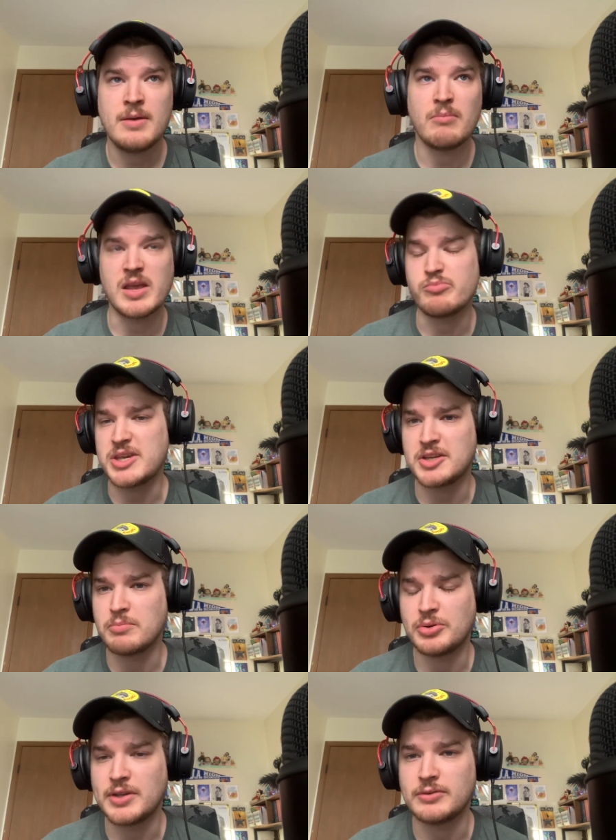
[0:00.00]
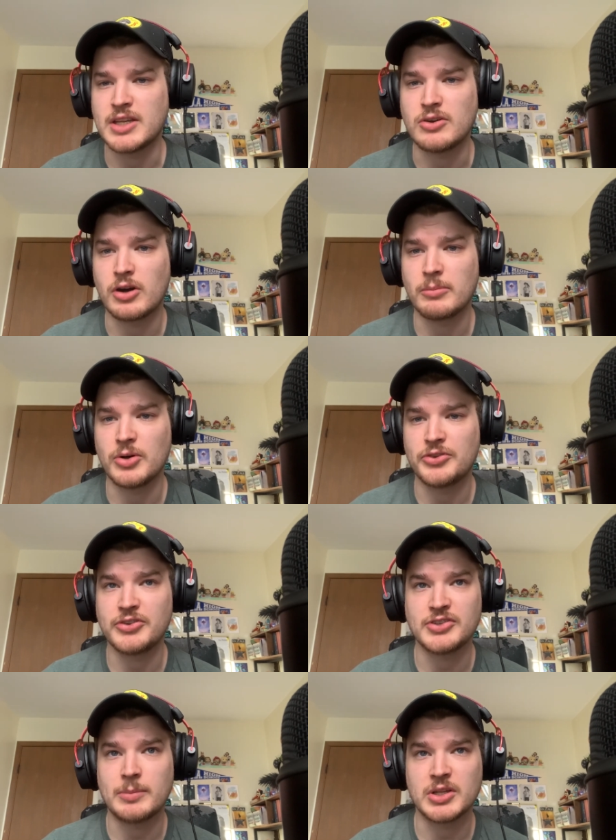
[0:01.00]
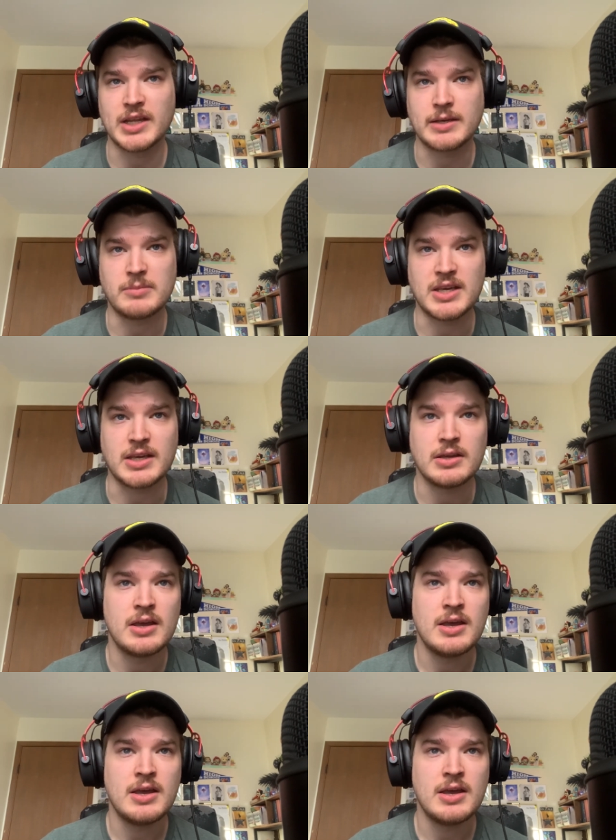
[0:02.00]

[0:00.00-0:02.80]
might be completely normal to someone like me.